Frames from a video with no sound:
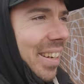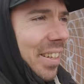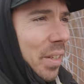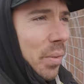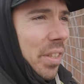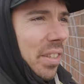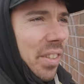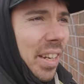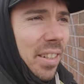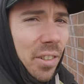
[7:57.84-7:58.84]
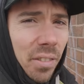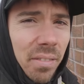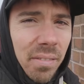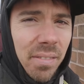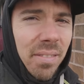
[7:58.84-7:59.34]
no, he was a saint.
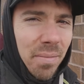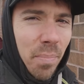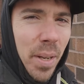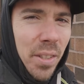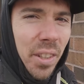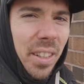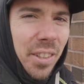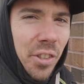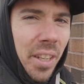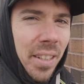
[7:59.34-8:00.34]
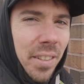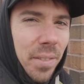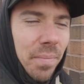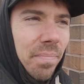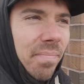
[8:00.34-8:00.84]
Basically a saint.
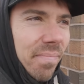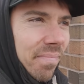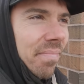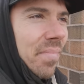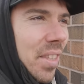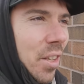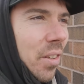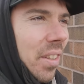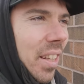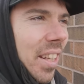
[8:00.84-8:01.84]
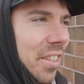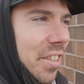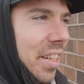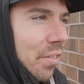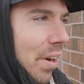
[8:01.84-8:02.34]
I like
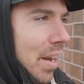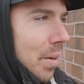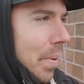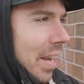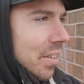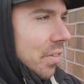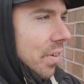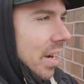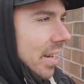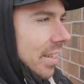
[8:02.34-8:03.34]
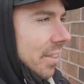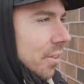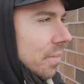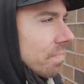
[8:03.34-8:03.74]
seeing random acts of kindness